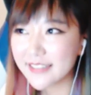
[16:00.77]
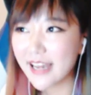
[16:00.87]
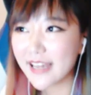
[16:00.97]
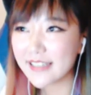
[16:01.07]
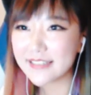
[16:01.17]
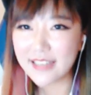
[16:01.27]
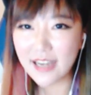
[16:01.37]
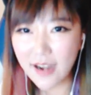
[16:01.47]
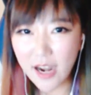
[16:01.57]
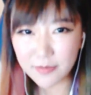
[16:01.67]
can tell how
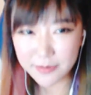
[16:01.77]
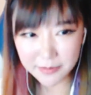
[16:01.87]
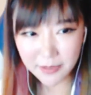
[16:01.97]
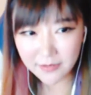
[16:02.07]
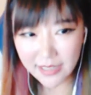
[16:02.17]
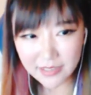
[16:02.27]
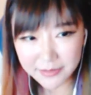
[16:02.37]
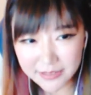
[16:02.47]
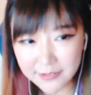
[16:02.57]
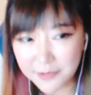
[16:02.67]
people like me
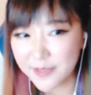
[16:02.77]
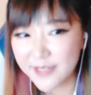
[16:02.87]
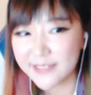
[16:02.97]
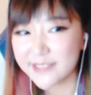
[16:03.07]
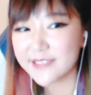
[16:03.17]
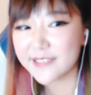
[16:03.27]
so much.